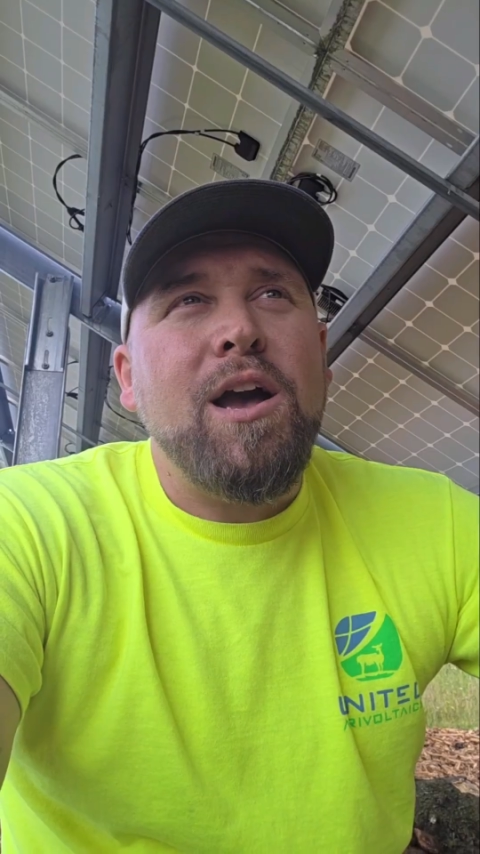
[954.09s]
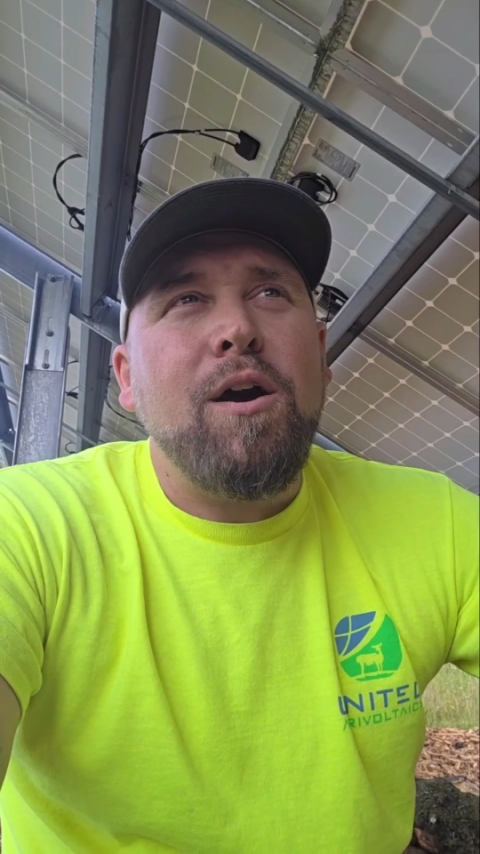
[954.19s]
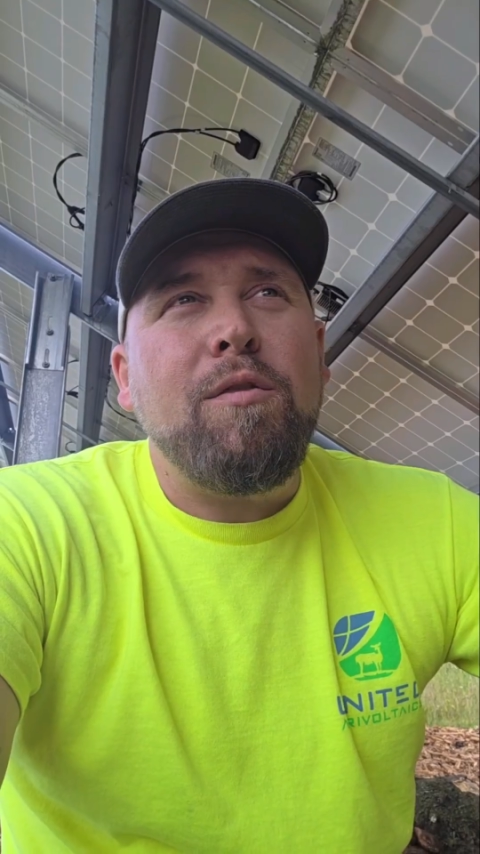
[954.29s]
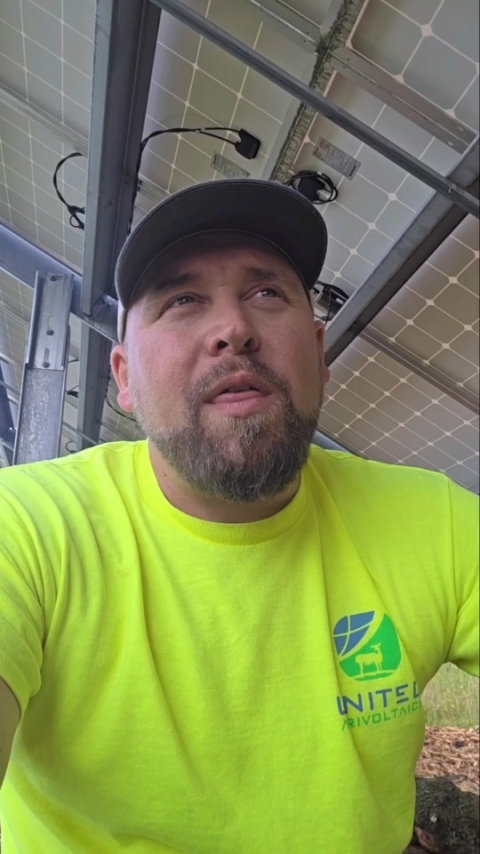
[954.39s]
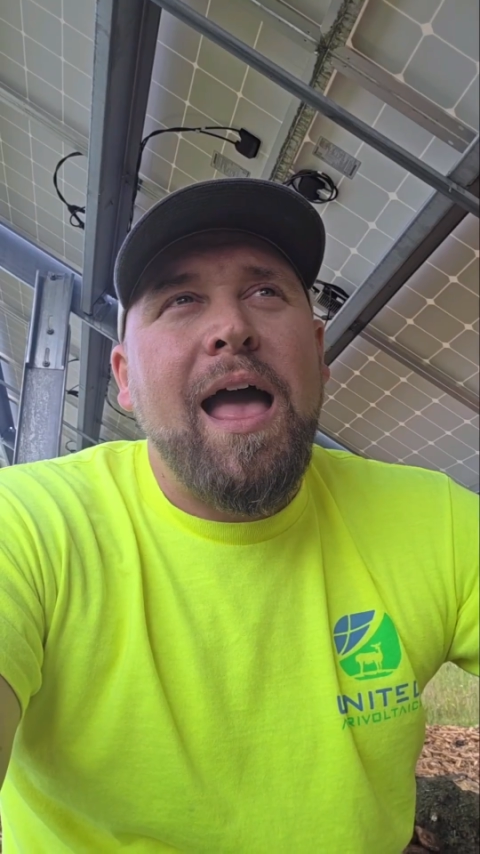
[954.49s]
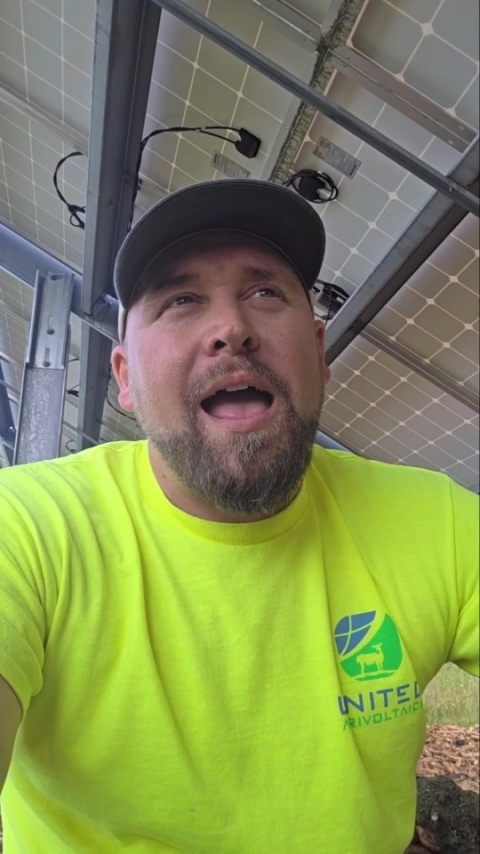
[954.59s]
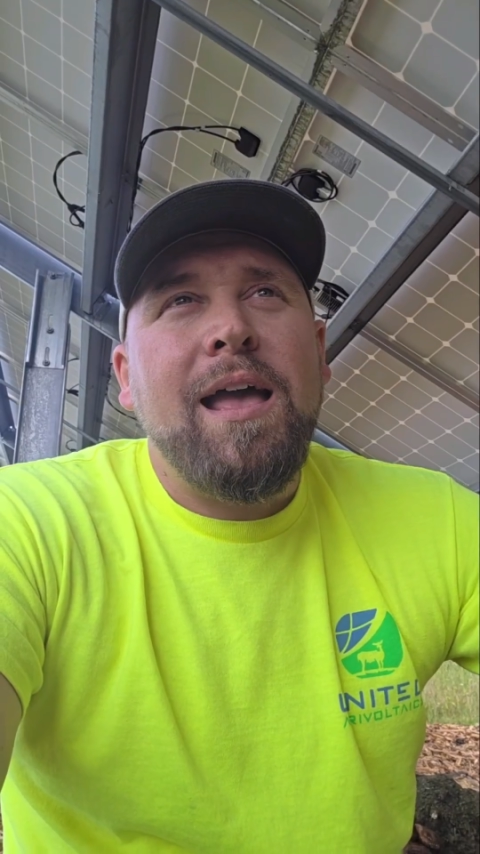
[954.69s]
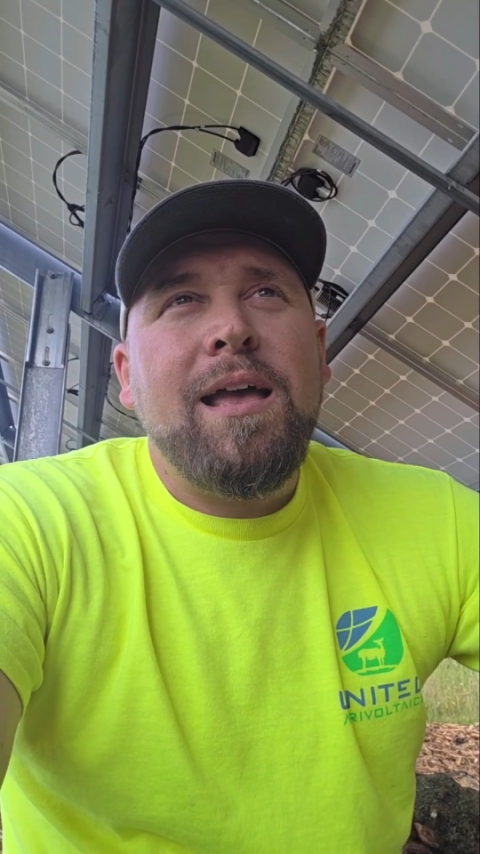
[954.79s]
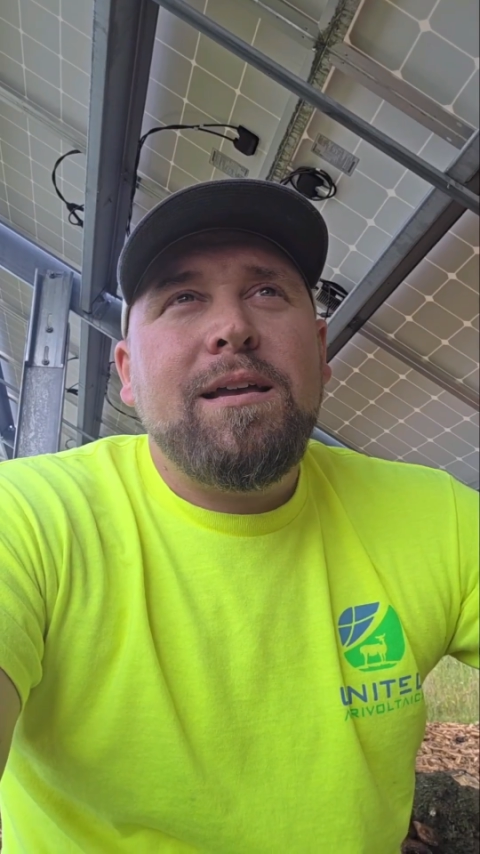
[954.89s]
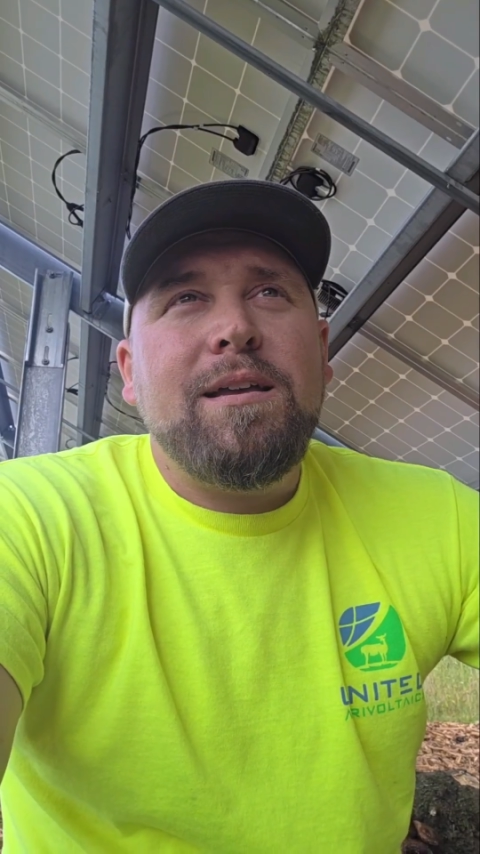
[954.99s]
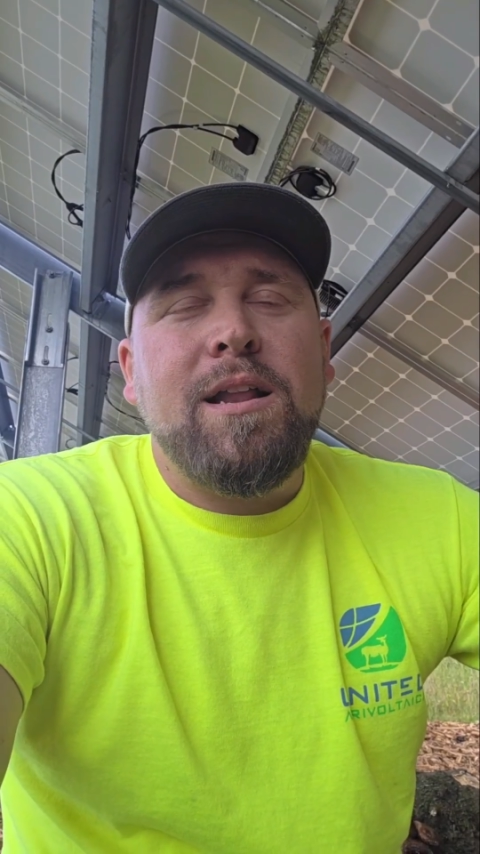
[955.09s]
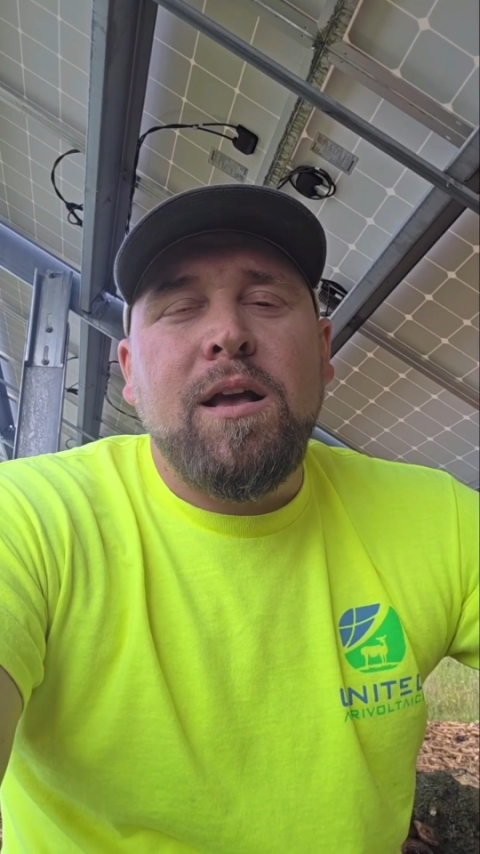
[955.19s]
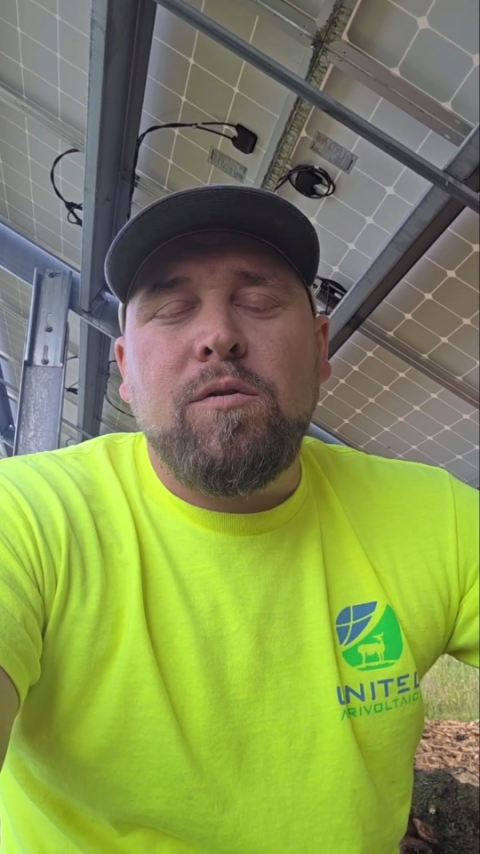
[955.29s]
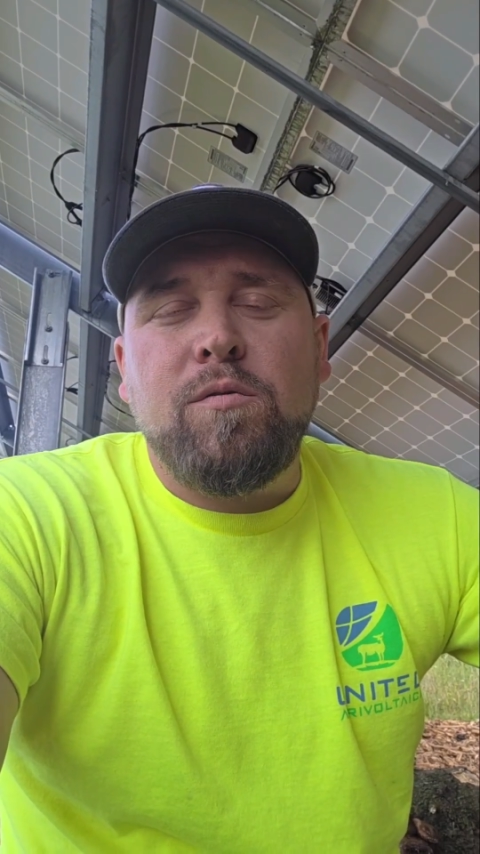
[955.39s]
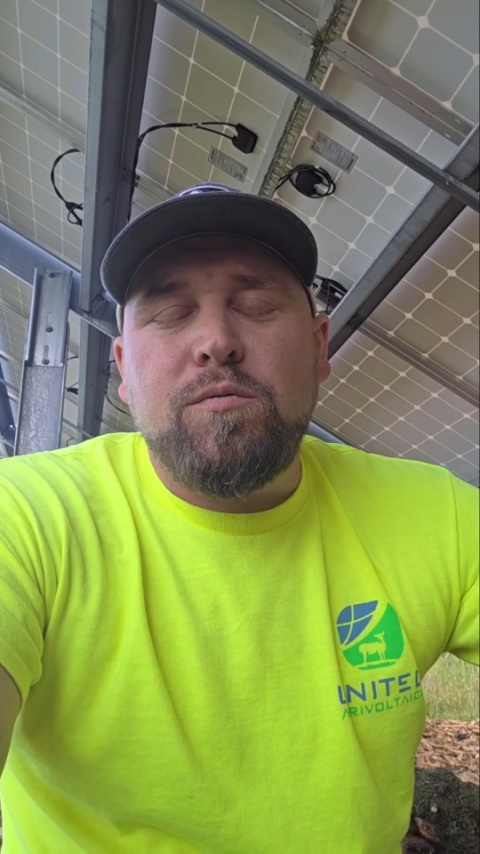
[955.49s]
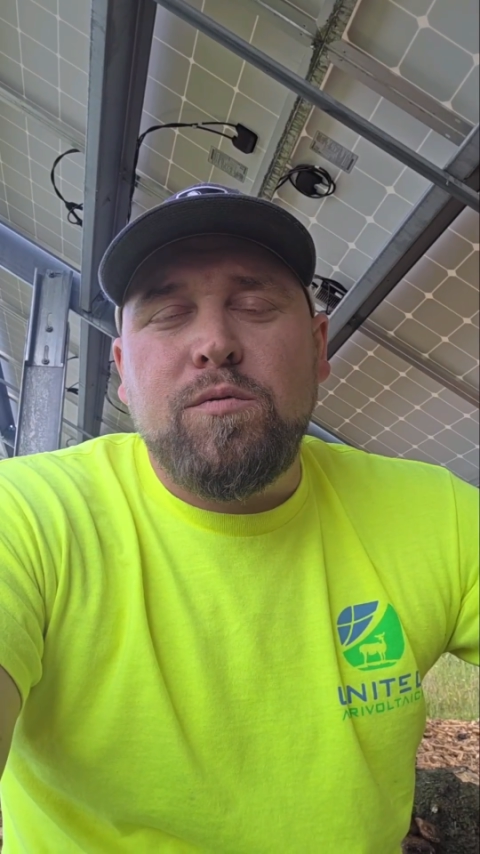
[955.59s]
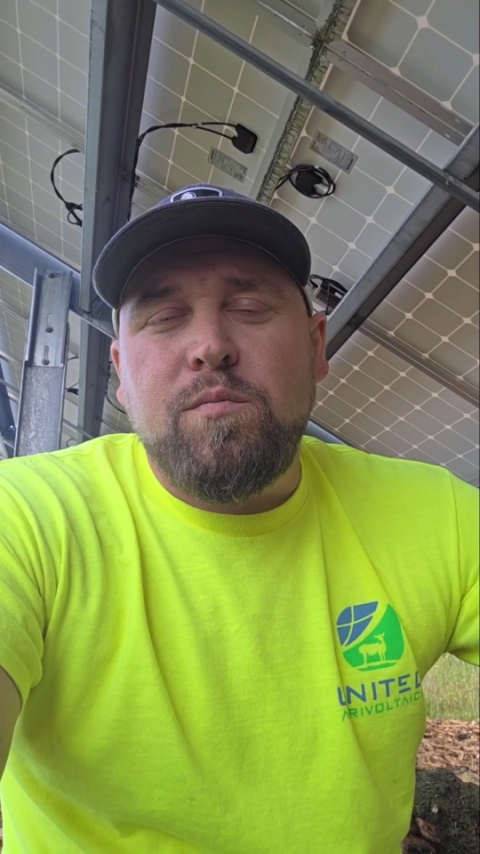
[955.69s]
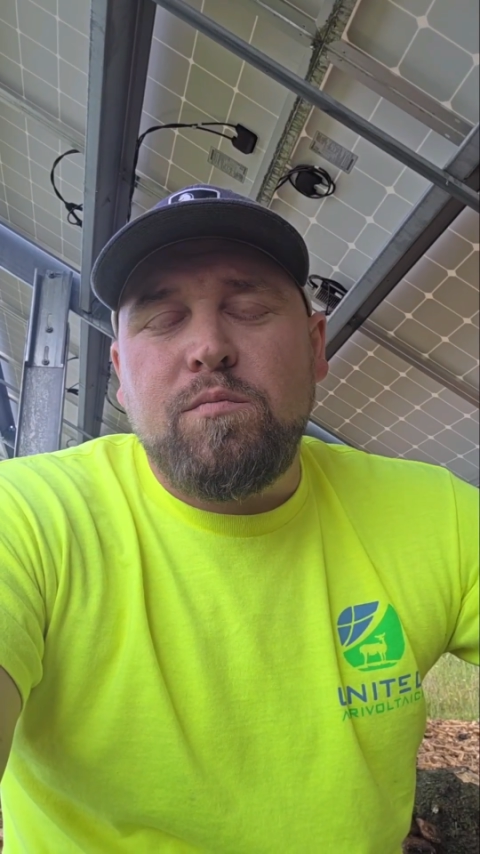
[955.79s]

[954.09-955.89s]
know that, you know,